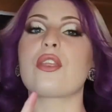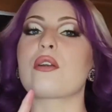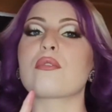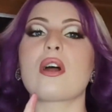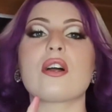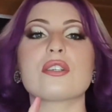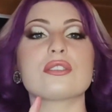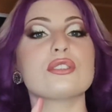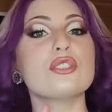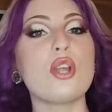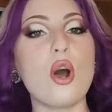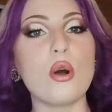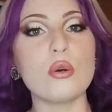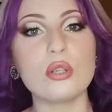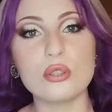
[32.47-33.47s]
there are
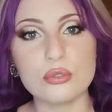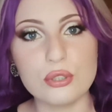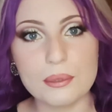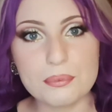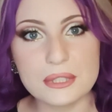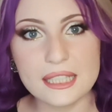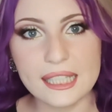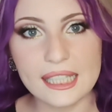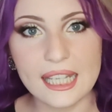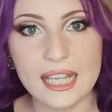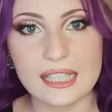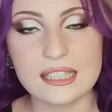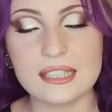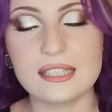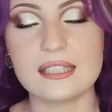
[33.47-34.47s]
no
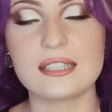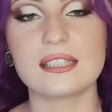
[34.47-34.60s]
reptilians,